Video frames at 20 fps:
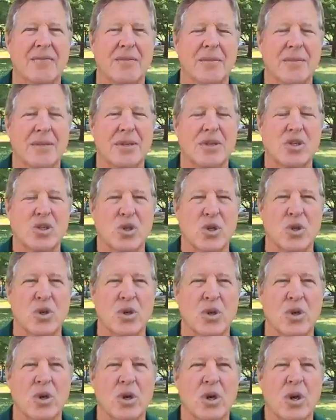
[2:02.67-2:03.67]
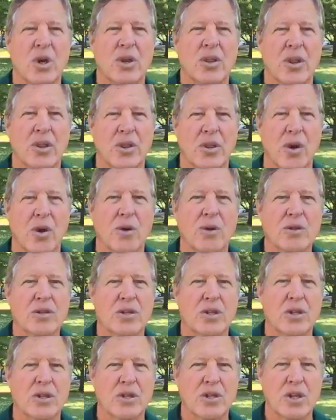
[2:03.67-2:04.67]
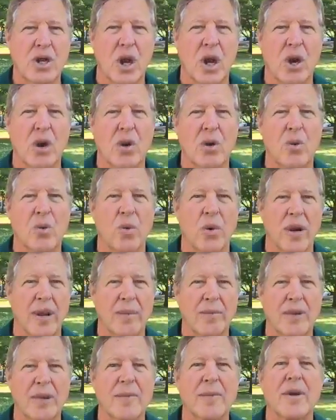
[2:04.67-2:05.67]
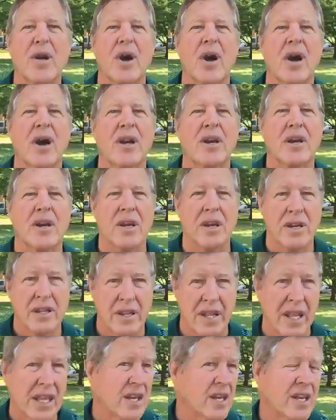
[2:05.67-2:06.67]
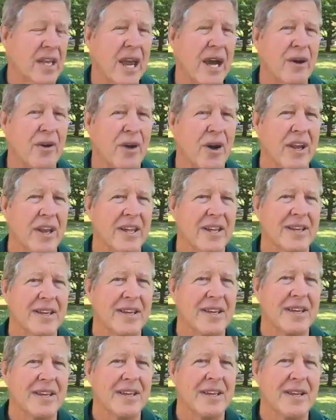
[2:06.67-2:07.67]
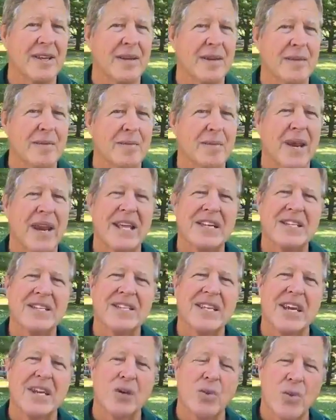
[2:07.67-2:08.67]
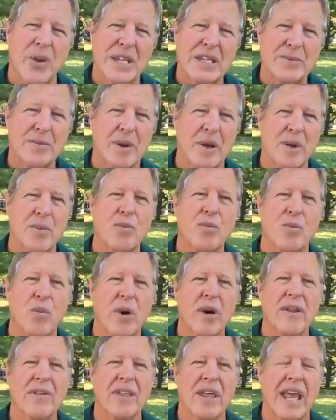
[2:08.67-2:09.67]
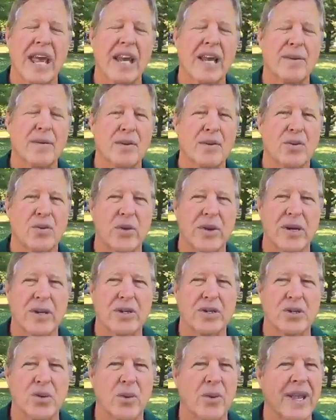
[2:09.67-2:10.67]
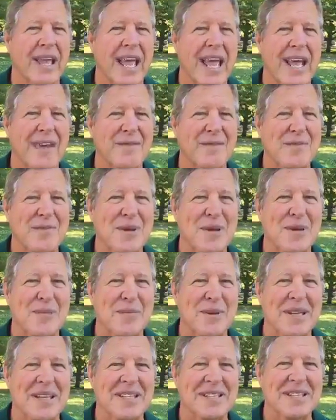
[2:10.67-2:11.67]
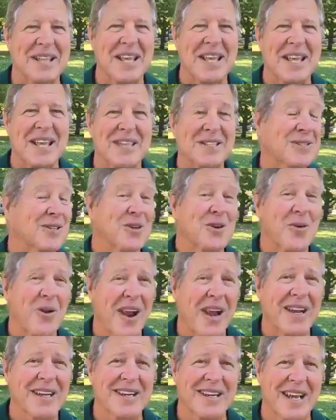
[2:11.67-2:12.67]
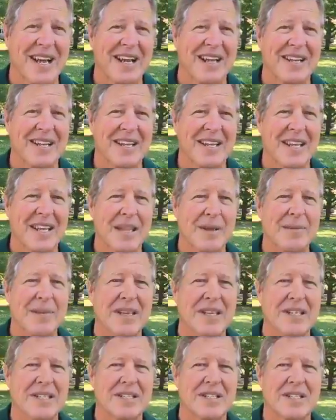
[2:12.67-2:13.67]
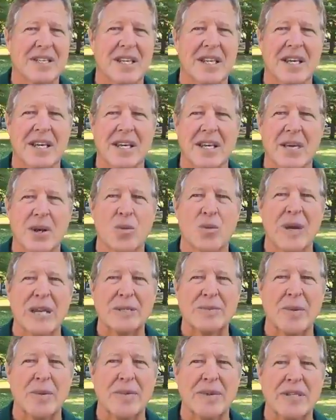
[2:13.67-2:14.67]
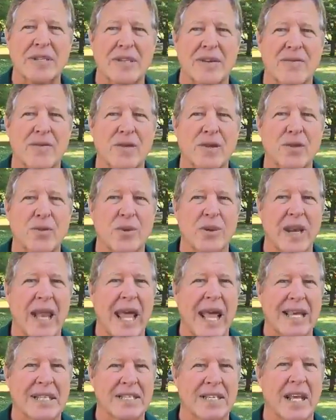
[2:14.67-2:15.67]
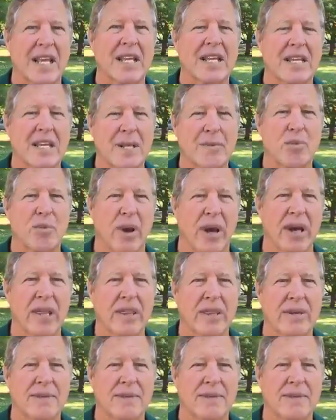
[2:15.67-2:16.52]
to be sure that those that know when I'm going to be on, they can count on it. But I just had to RESPA. One of the animal triggers that we have in BOBs is the crocodile. RESPA means to first relax, take a deep breath,